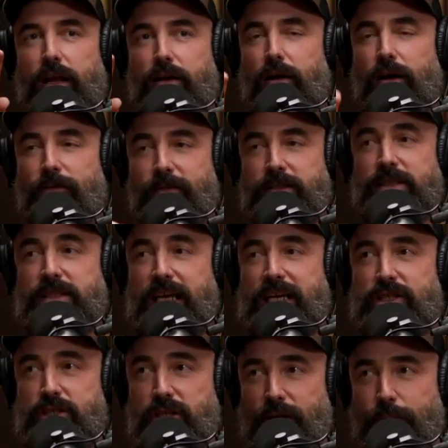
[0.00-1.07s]

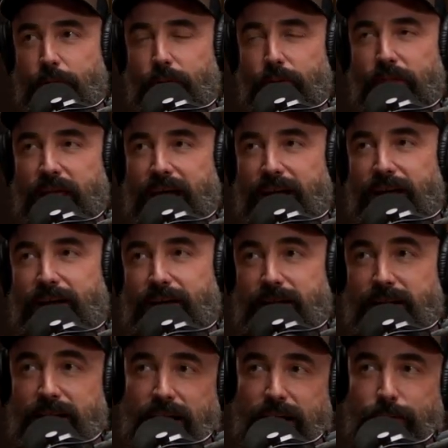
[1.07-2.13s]
conversation about that.
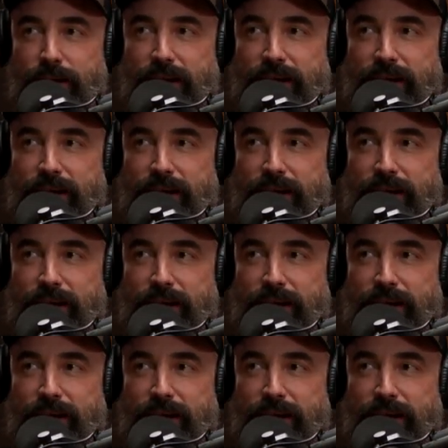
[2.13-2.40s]
I mean, I